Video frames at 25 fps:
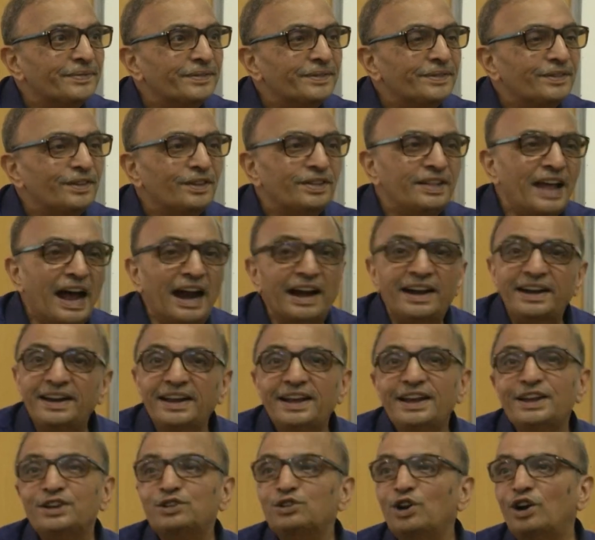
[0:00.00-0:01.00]
So, that
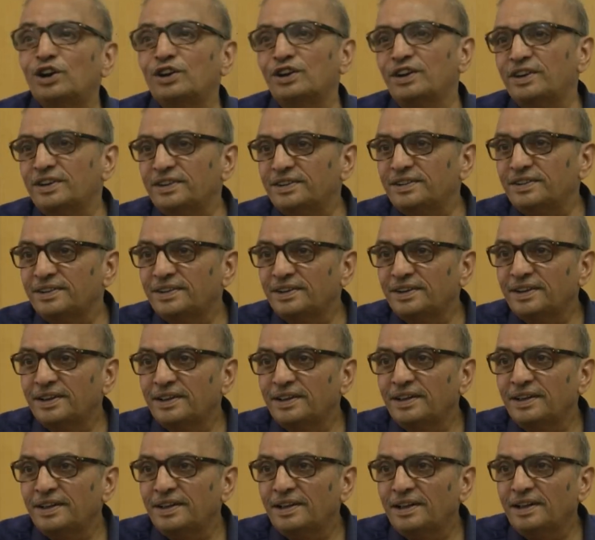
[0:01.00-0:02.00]
is not on.
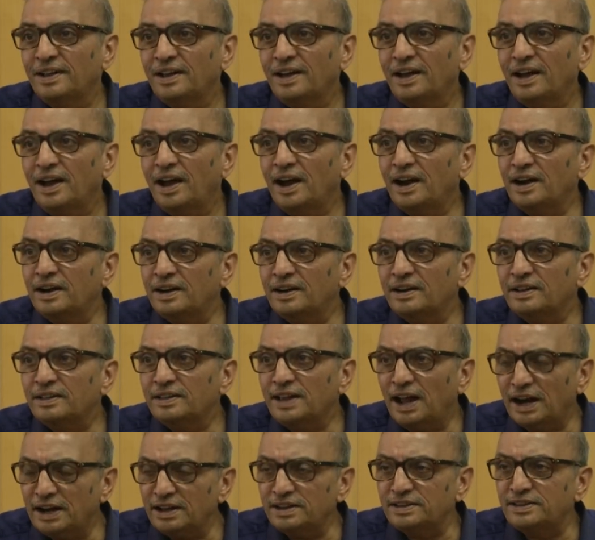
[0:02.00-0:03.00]
And
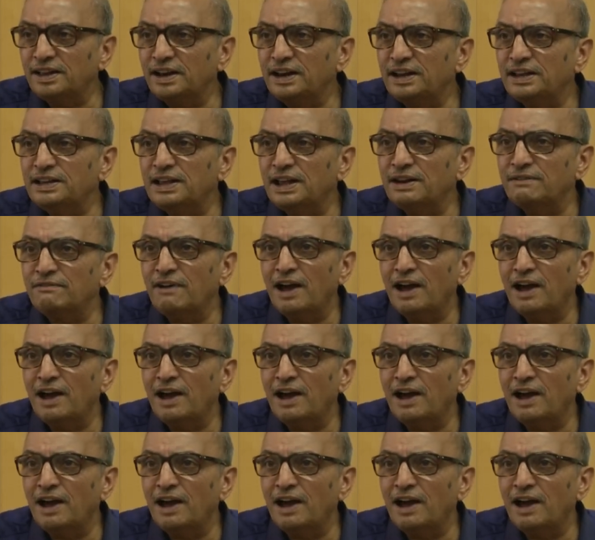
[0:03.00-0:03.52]
that is the reason